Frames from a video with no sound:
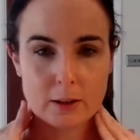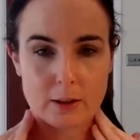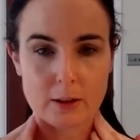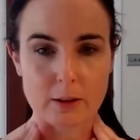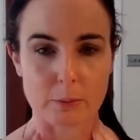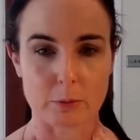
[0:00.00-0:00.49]

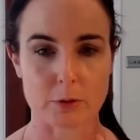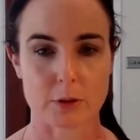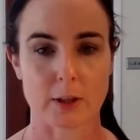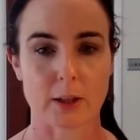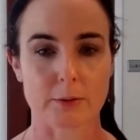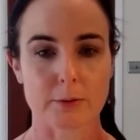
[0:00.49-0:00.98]
And we'll
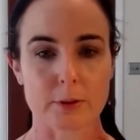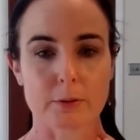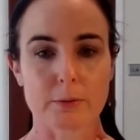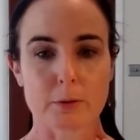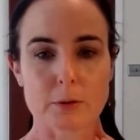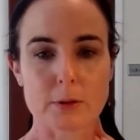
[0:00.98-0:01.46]
do that 3 or
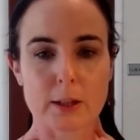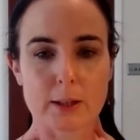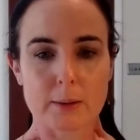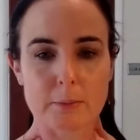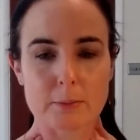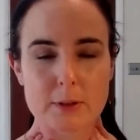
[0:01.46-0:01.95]
4
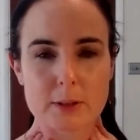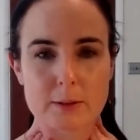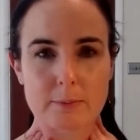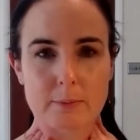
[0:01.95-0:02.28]
times.